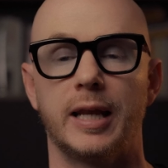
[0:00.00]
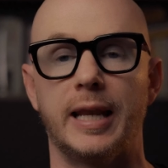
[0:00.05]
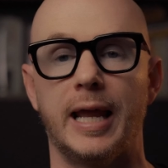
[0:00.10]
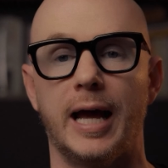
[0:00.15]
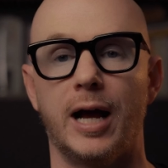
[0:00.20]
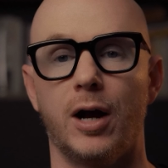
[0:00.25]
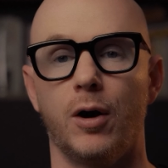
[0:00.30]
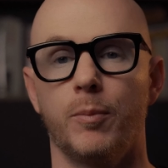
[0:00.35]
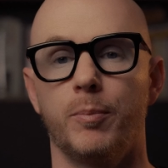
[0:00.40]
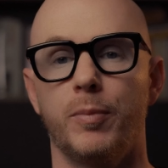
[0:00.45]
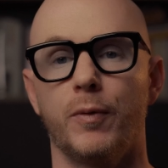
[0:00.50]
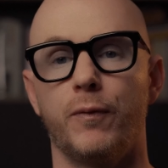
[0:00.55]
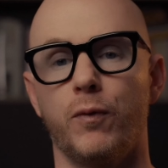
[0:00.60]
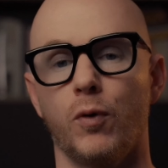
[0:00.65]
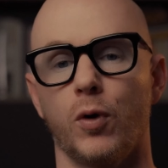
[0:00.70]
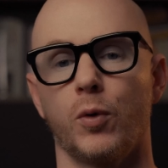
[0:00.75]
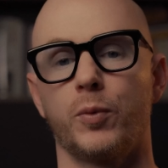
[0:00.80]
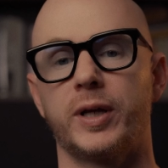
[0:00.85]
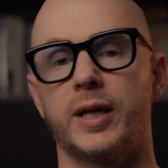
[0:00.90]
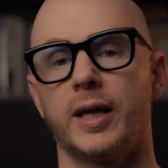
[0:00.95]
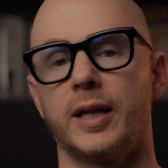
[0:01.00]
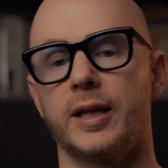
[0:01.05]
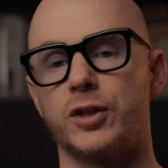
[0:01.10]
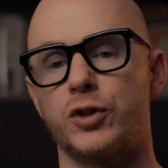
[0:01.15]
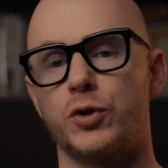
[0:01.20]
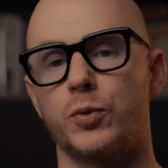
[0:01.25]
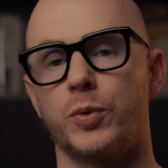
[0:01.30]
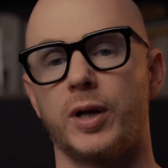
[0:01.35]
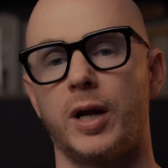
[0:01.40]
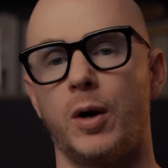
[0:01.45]
Now, before we get
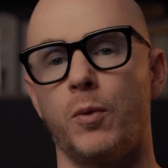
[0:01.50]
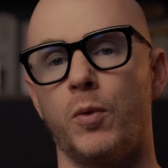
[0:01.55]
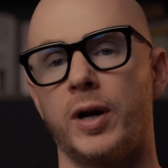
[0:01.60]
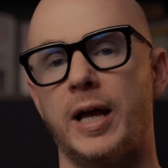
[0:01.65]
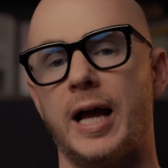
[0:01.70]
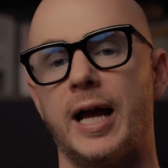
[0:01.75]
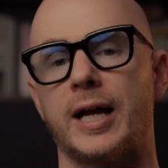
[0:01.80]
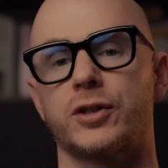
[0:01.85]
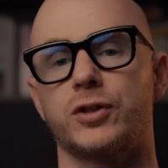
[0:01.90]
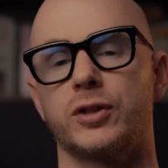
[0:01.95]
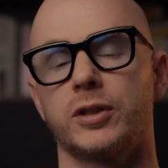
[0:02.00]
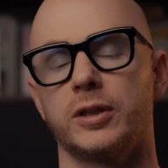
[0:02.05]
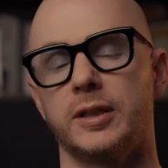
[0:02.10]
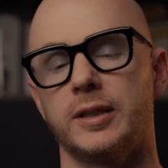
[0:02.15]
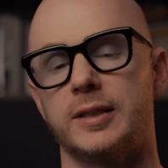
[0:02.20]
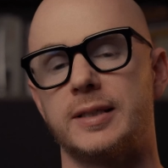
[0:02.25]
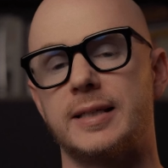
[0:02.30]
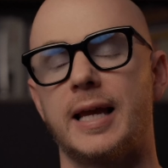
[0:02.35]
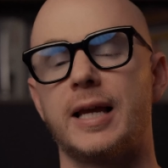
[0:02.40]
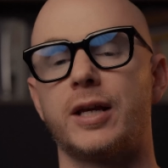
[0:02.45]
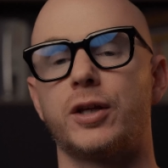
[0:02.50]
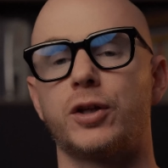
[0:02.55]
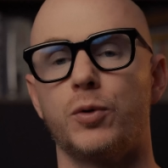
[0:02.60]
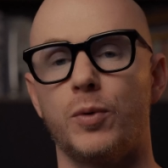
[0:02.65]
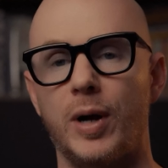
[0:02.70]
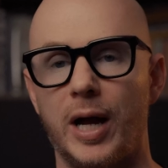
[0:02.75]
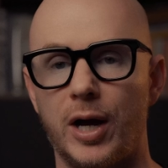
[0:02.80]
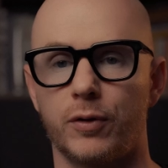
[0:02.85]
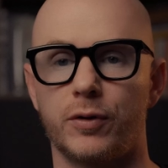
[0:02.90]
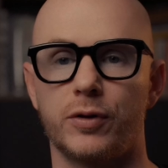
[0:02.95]
into it, I want to actually take
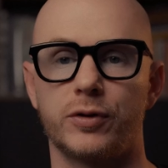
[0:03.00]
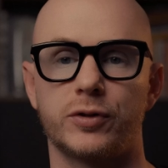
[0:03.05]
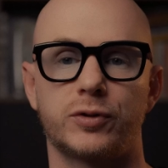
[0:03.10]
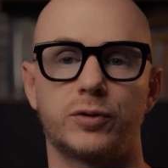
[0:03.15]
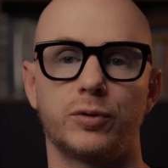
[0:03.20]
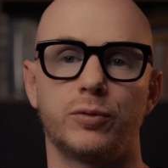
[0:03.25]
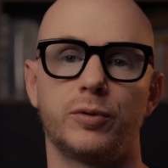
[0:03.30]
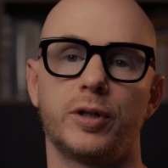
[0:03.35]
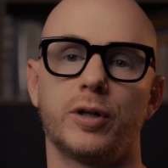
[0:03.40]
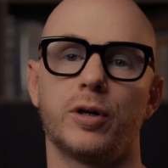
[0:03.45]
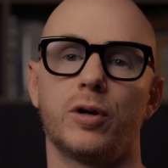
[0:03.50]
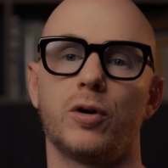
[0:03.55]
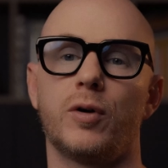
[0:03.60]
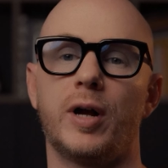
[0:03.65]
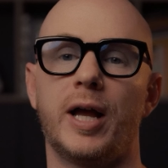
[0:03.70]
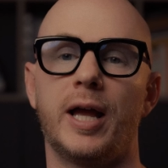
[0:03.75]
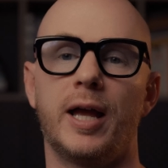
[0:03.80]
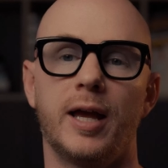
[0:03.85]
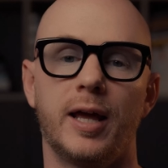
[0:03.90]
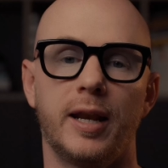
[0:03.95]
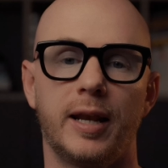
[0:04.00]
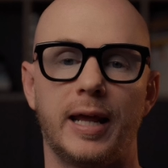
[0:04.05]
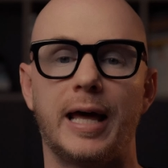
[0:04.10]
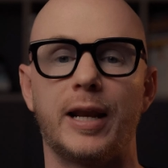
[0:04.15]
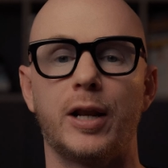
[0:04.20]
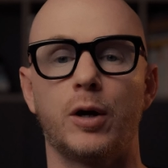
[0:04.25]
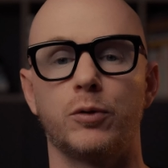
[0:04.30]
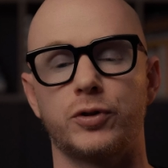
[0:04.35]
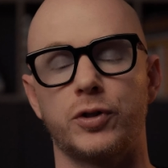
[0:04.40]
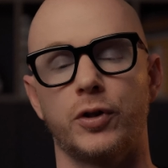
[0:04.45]
you out of the studio and
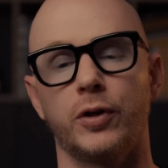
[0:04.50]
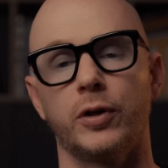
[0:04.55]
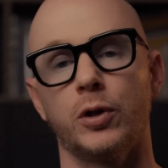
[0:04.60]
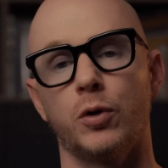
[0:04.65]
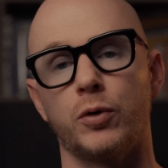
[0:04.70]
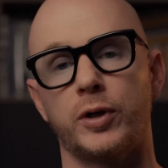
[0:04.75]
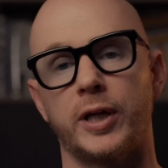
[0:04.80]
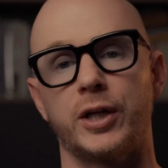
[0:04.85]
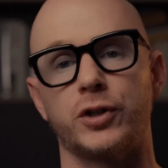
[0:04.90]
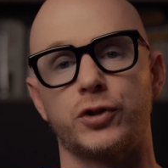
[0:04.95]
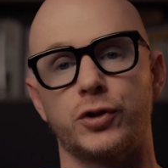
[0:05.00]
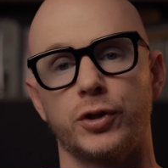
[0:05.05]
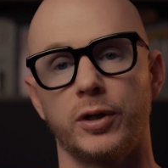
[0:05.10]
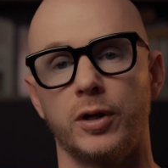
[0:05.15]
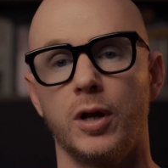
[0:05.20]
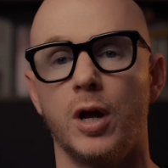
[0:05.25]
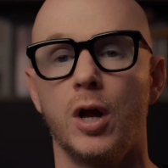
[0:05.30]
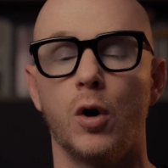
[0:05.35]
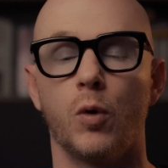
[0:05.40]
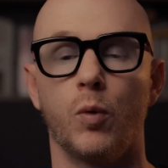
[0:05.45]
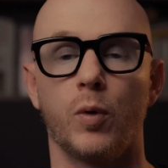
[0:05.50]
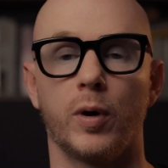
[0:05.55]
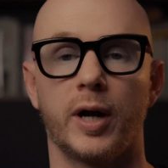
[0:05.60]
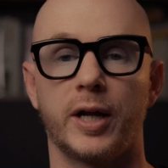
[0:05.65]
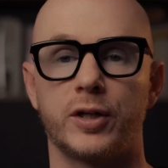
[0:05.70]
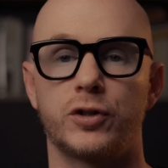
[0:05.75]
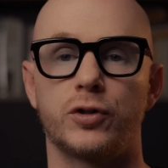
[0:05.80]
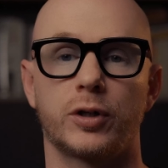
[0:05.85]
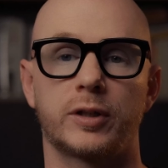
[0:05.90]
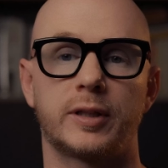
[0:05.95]
head out to the location where
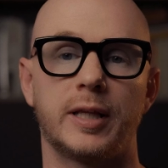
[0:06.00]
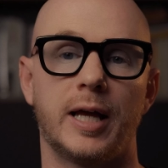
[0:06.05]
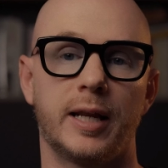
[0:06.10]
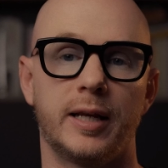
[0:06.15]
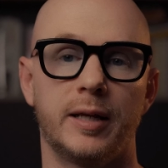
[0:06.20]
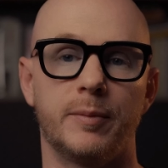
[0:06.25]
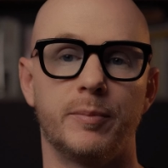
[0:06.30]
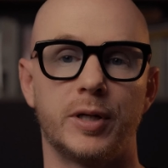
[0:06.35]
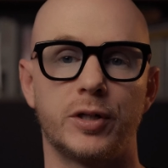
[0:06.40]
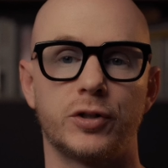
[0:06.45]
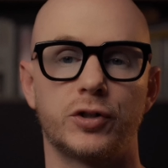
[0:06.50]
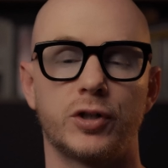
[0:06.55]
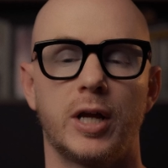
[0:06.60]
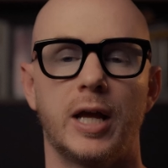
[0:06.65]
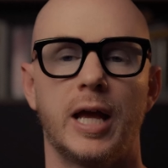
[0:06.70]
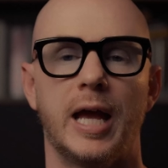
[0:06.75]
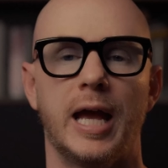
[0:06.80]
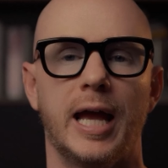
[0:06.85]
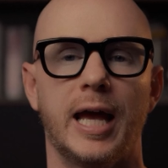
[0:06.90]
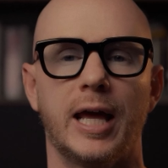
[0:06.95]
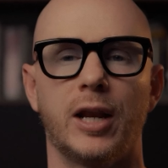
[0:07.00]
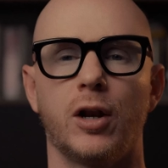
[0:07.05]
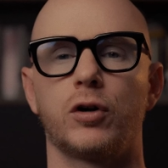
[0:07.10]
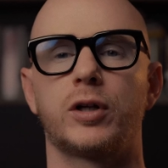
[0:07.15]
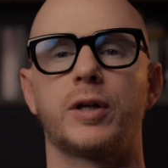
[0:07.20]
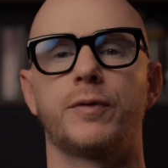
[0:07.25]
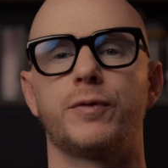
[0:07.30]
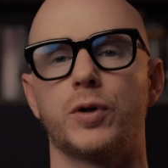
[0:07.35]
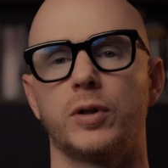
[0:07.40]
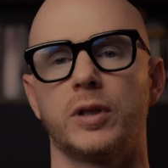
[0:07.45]
I took that image, and I'll
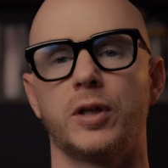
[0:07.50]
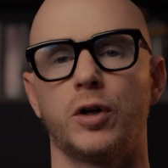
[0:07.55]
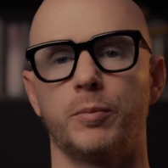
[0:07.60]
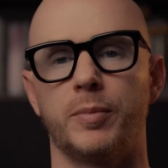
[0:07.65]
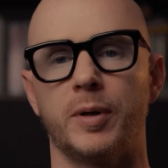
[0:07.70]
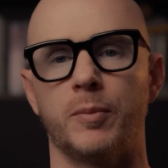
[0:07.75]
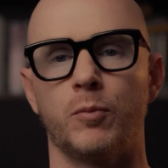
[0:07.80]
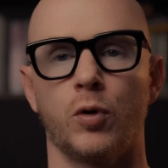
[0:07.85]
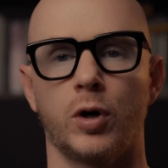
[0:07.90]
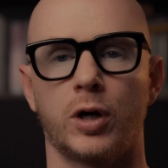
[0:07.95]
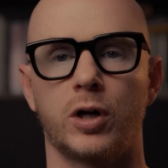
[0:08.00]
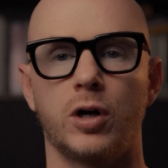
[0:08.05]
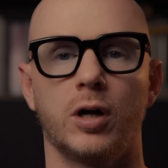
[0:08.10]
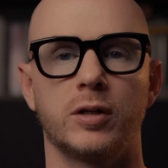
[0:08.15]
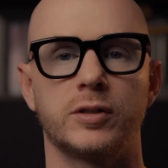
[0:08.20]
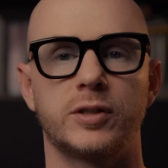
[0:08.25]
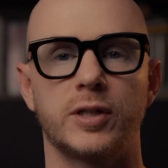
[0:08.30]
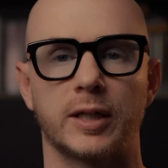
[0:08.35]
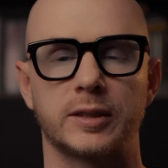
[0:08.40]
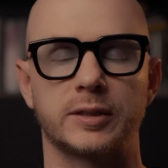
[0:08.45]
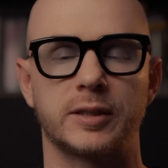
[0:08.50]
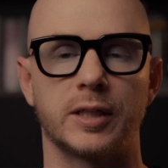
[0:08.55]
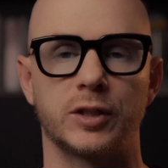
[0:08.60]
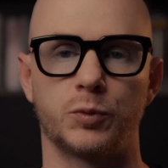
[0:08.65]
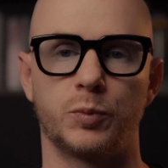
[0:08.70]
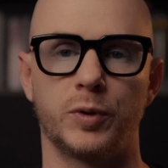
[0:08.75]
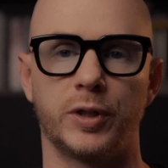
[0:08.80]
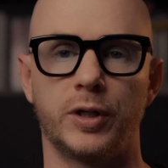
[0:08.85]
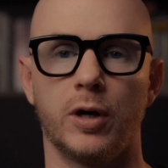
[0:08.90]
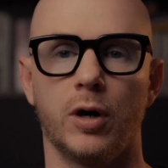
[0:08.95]
give you a little bit more context
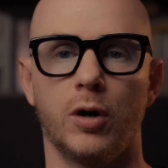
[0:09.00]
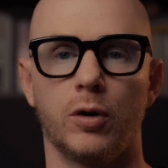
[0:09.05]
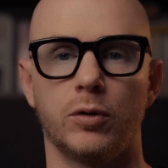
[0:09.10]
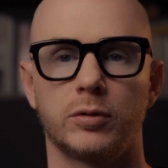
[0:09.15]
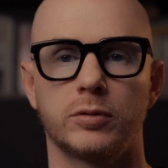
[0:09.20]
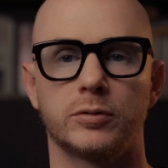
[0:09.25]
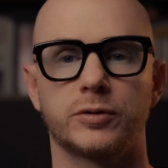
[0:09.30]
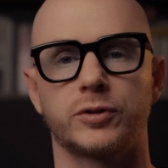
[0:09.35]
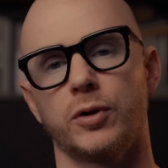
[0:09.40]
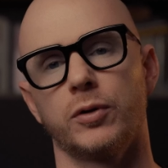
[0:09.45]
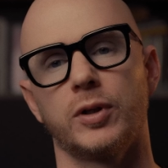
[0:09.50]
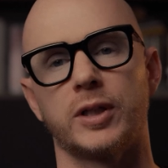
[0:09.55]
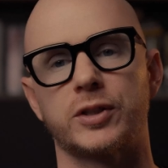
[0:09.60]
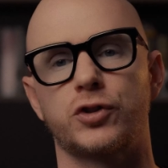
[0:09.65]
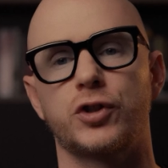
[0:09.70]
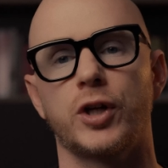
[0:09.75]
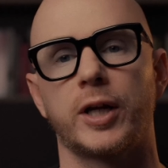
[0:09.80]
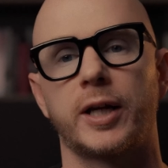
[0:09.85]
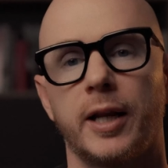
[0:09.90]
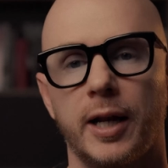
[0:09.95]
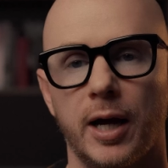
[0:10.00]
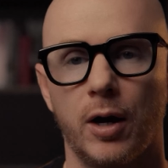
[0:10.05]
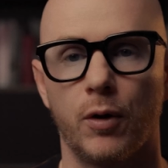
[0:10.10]
as we go. So let's check it